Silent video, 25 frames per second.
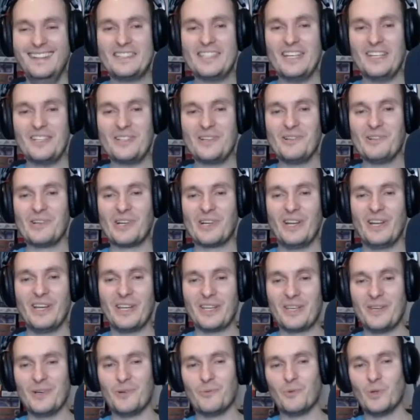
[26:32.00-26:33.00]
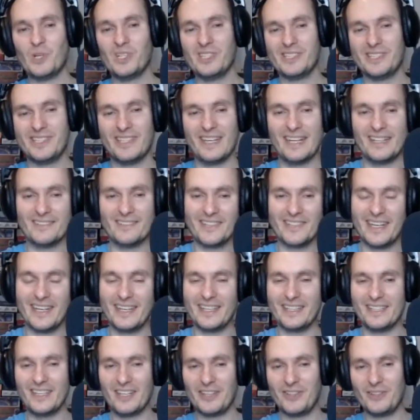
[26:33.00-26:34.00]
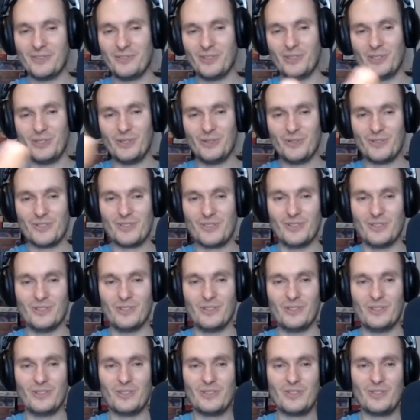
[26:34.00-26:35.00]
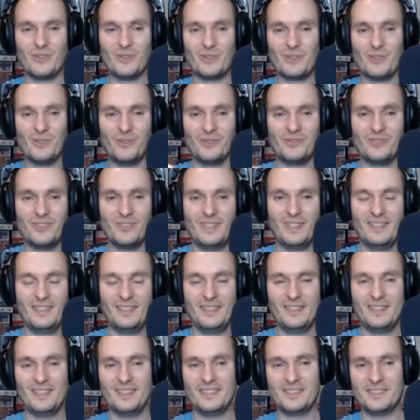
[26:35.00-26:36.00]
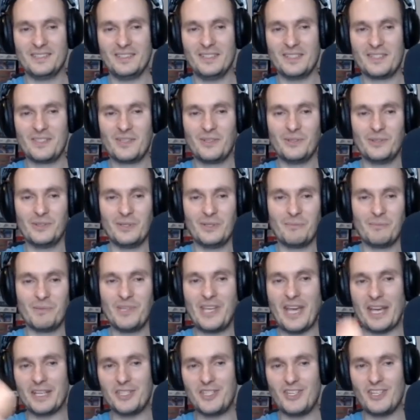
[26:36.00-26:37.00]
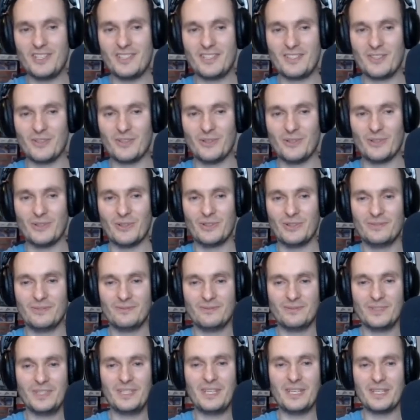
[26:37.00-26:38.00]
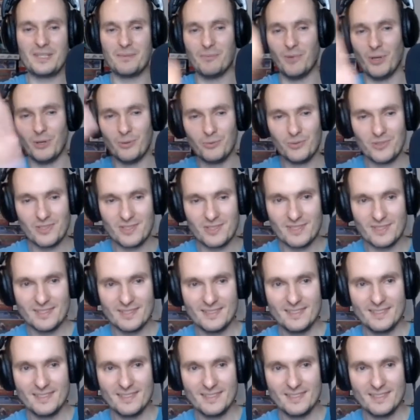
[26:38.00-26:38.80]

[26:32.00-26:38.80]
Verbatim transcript: It does look like your world there, really. Like you have all those, all sorts of, let's call them gadgets or gizmos.